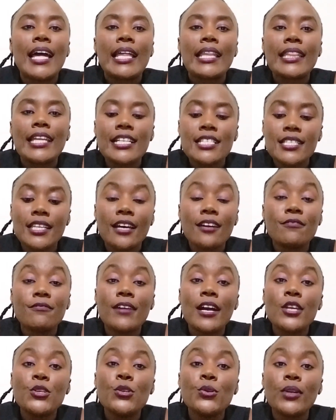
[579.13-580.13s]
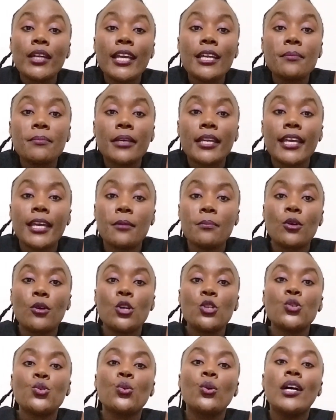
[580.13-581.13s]
that cover you can be
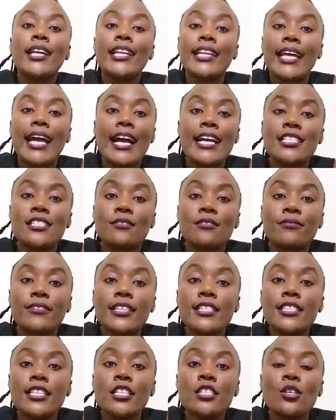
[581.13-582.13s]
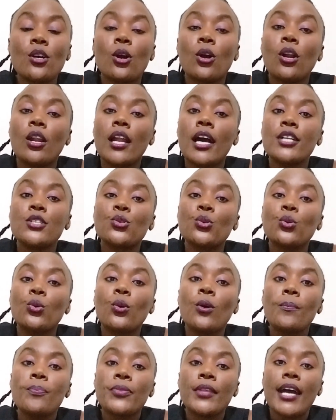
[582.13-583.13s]
able to reactivate it, or
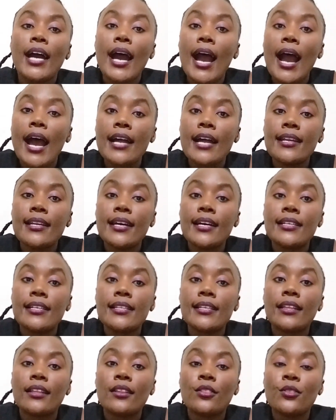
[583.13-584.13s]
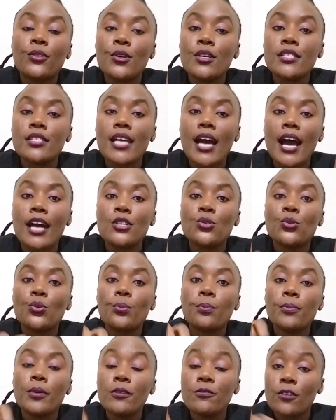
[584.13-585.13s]
to add those to
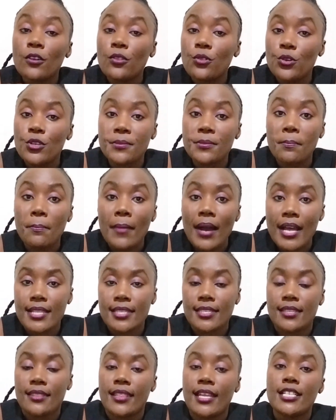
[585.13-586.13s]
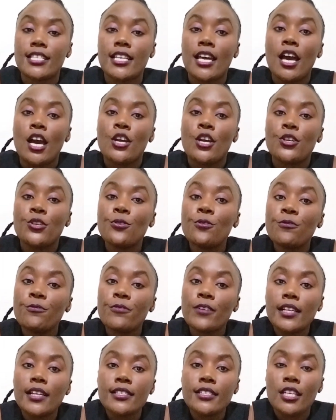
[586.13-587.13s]
pay for those months that you
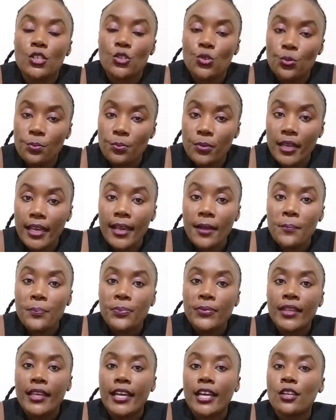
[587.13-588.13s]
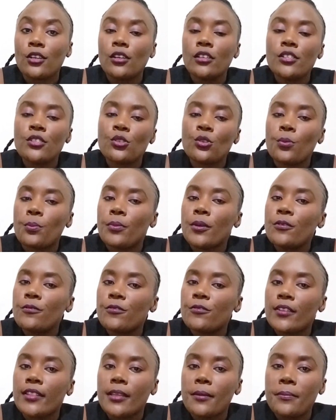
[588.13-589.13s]
failed to pay, and also pay
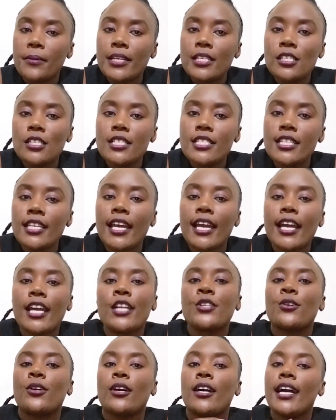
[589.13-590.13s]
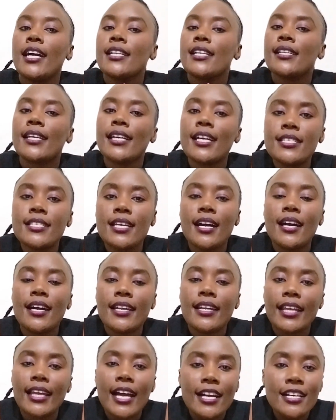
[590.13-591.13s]
for the penalty, and your card get
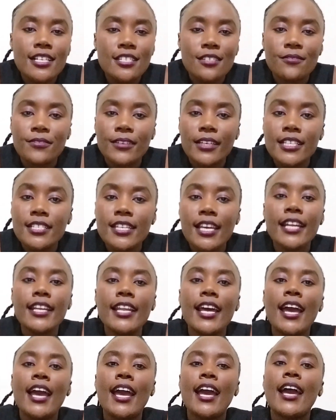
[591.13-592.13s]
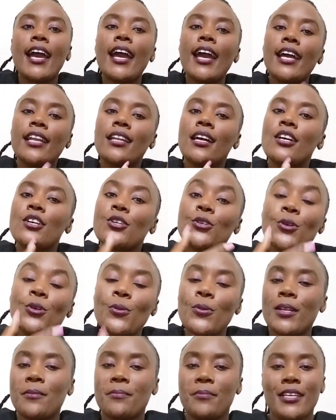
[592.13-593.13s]
reactivated, and you
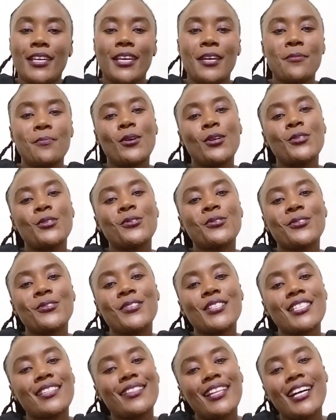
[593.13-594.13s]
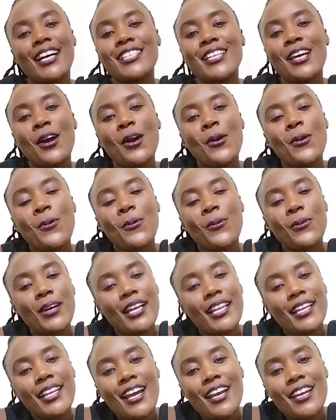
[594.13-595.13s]
will be able to use that
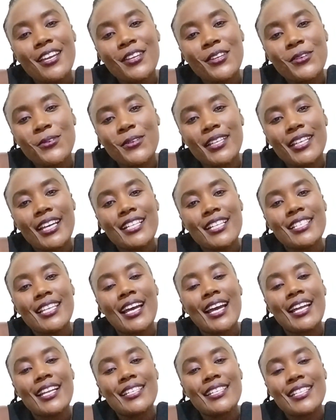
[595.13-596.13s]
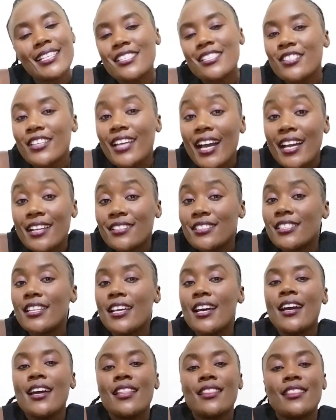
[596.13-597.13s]
when you get discharged.
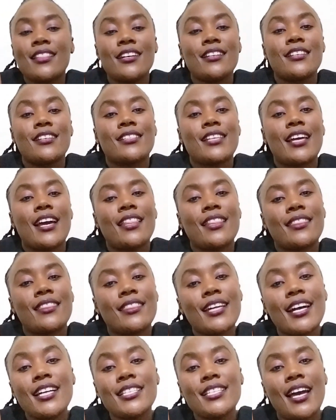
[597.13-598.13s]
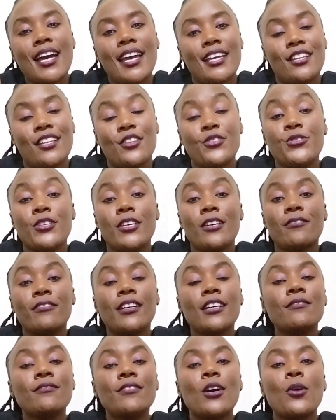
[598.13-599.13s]
That is, that NHIF
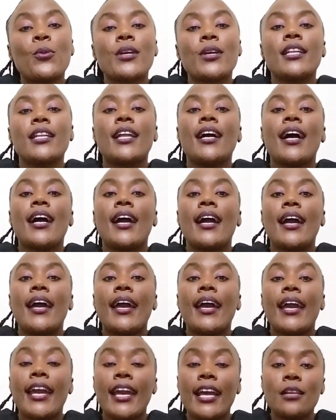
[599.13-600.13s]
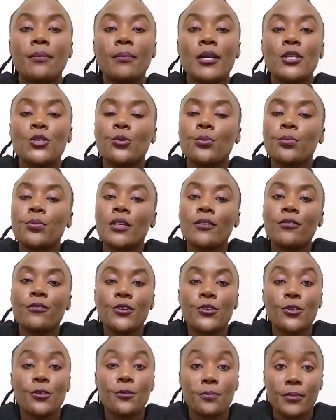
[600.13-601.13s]
cover will help to pay for
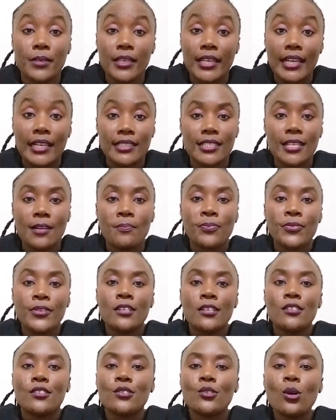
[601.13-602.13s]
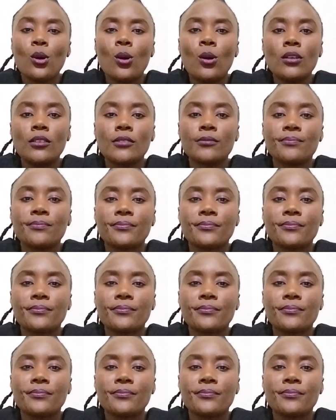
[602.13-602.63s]
your bills. So